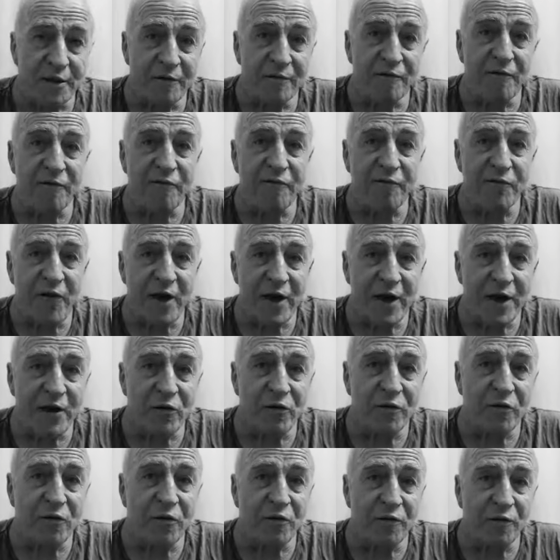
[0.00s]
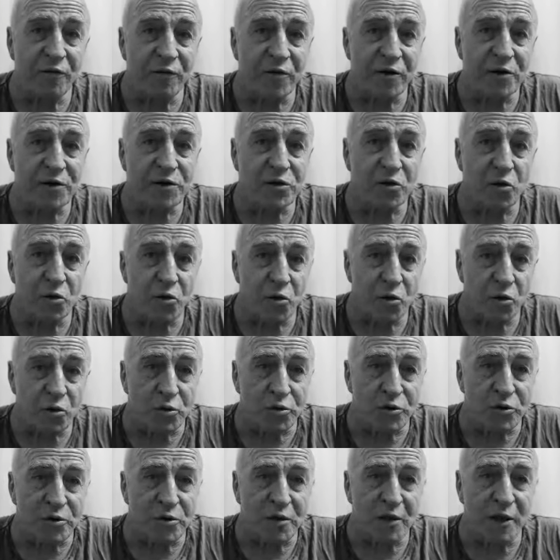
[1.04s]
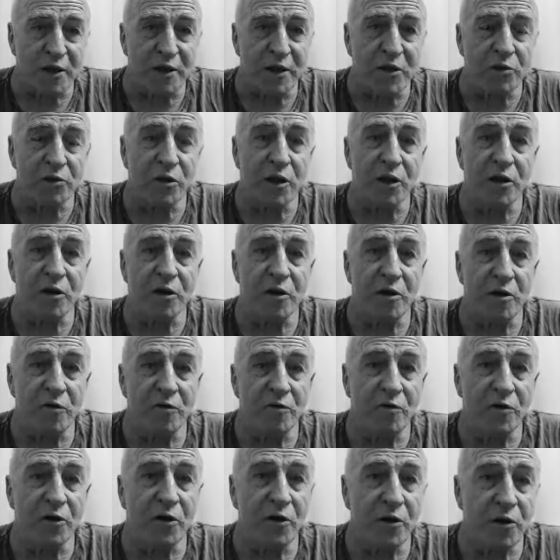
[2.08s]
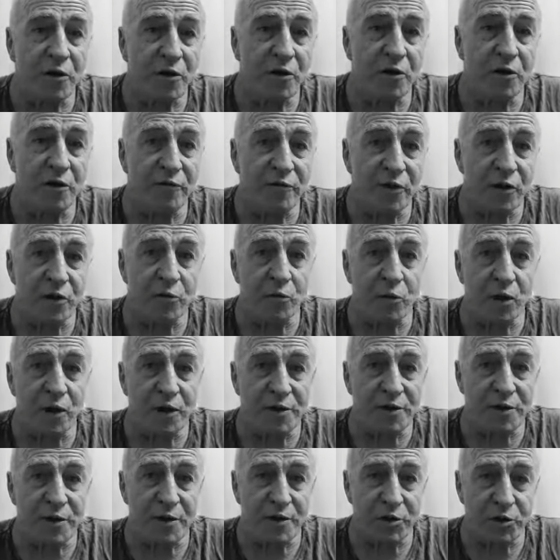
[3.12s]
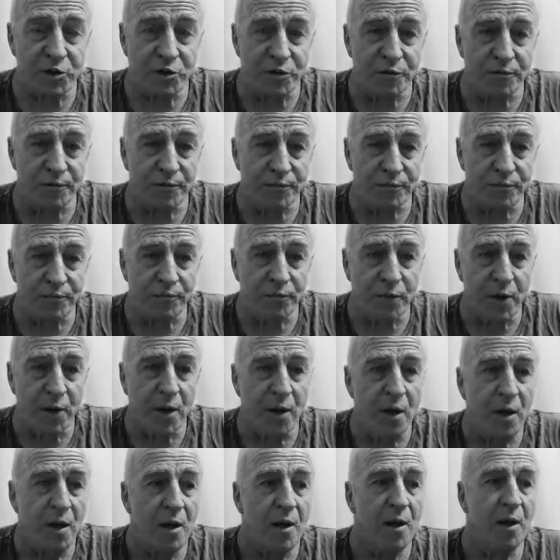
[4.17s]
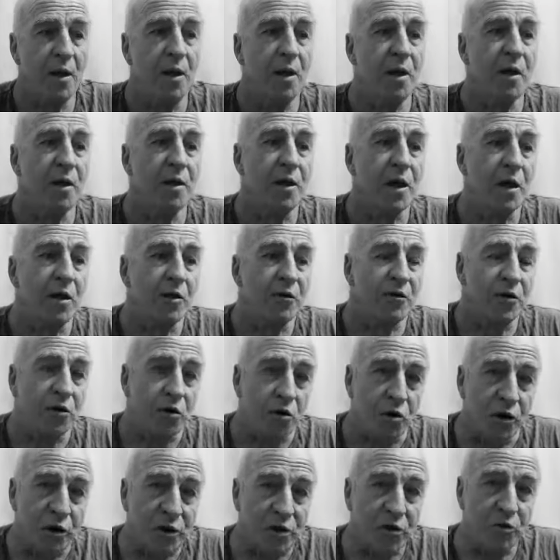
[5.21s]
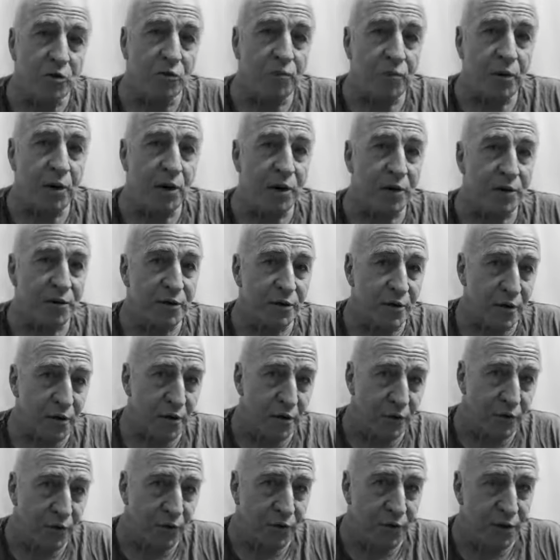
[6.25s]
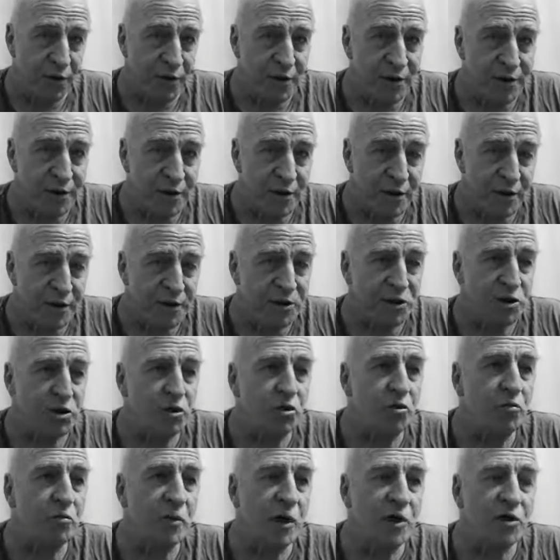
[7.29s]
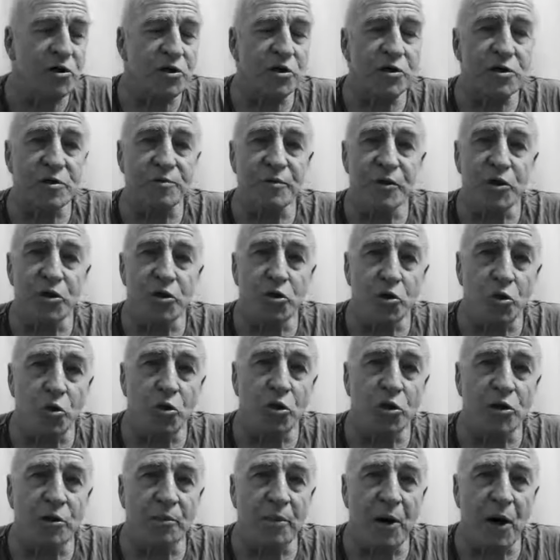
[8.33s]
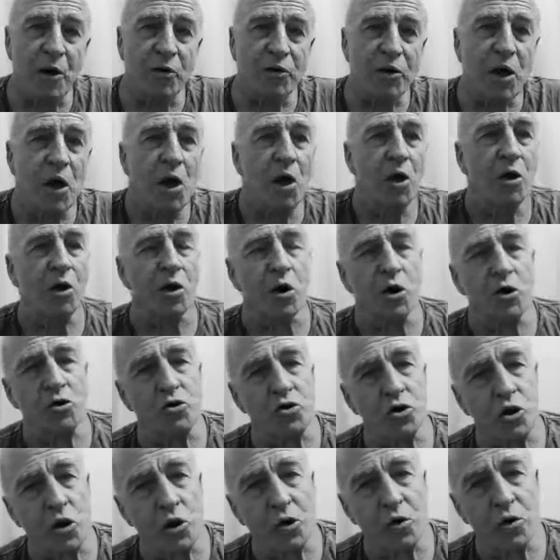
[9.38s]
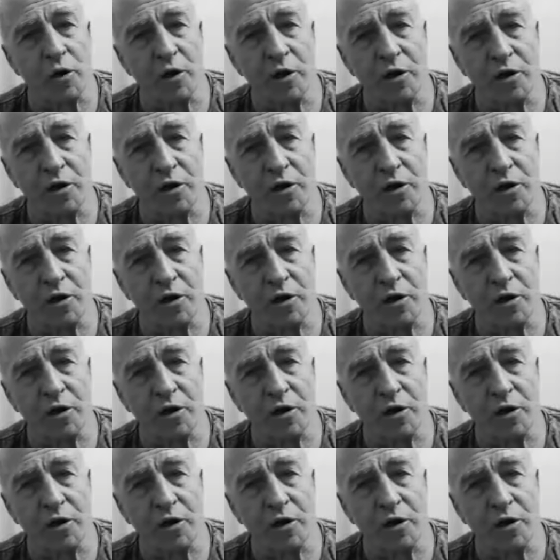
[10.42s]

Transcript: fail the first course. They don't get over the hurdle of equalization. Now, the critical part of the whole thing is this. Too much has been talked about controlling the